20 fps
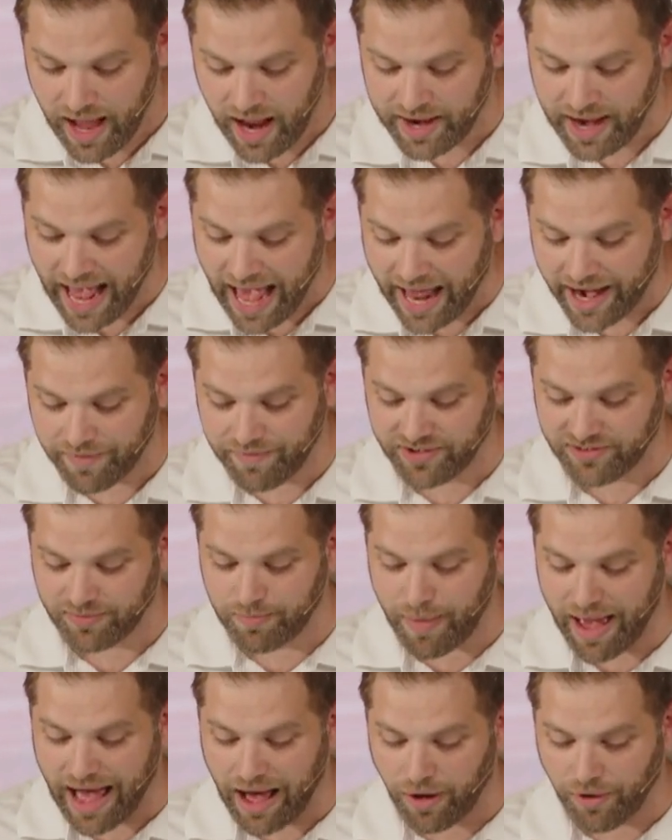and out of his
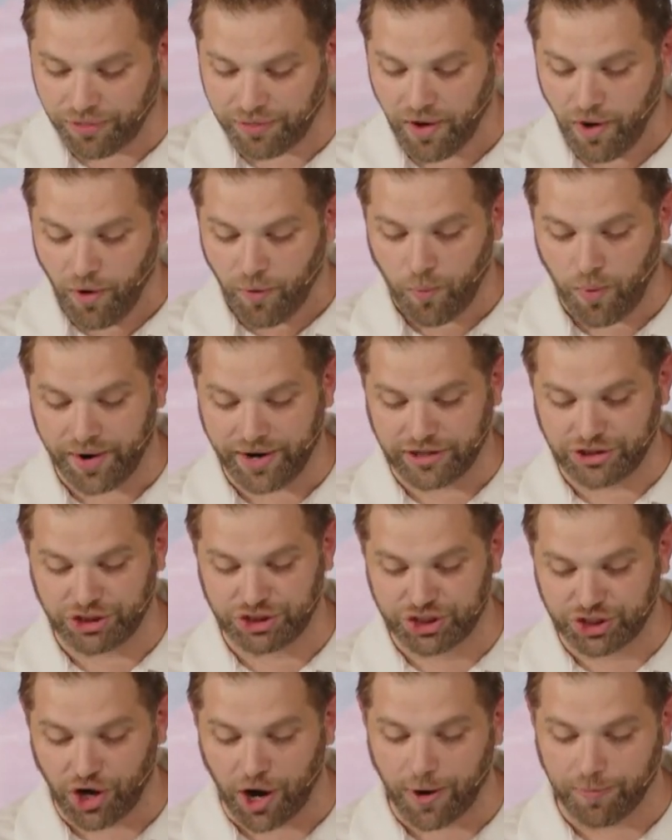mouth went a
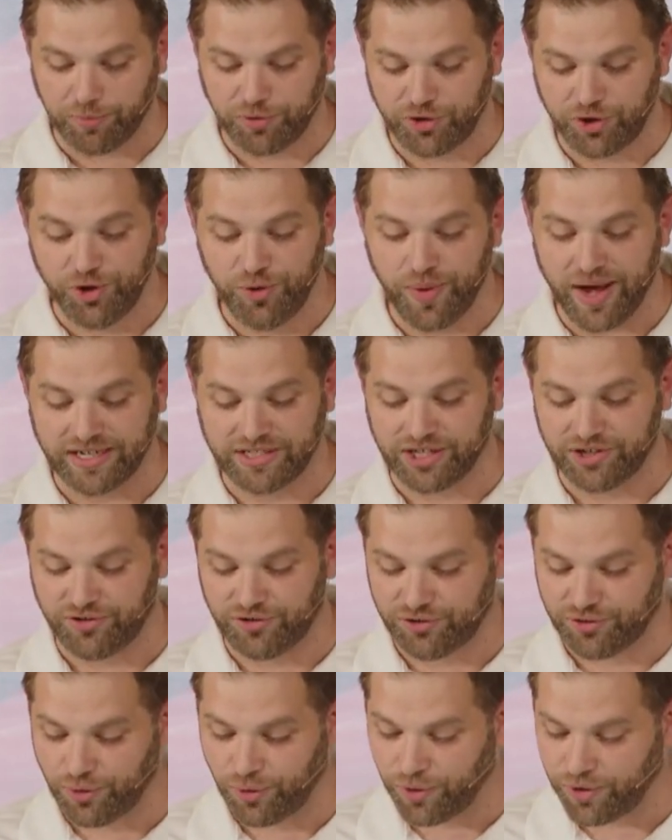sharp two edged
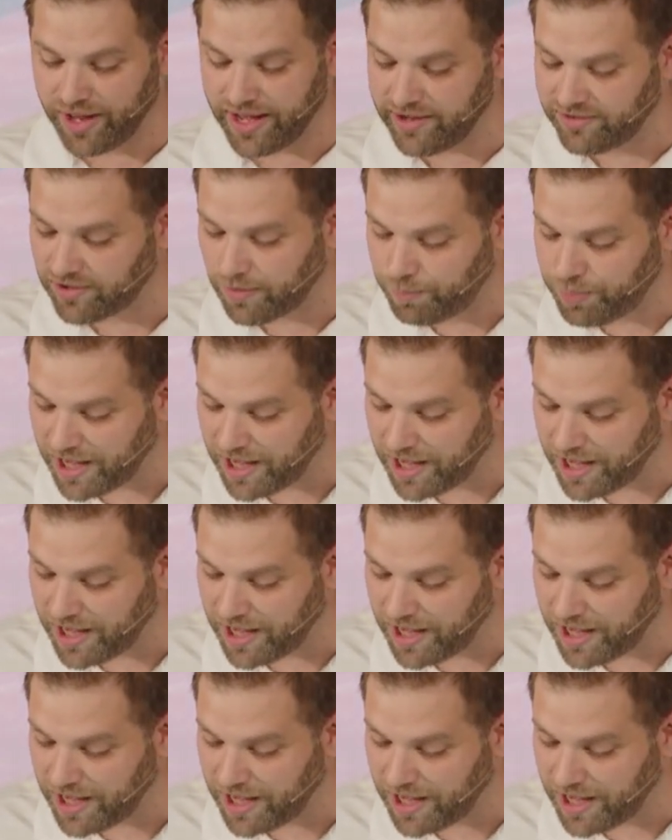sword. His